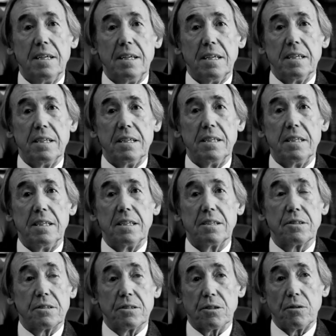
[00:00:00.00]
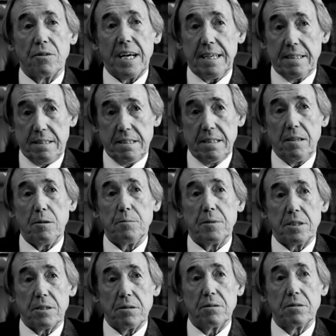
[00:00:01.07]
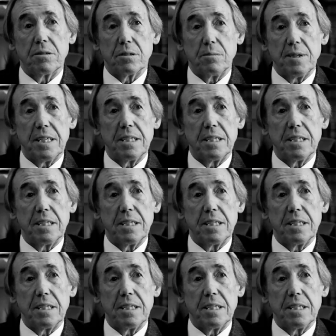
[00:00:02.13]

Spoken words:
And so that helped me to make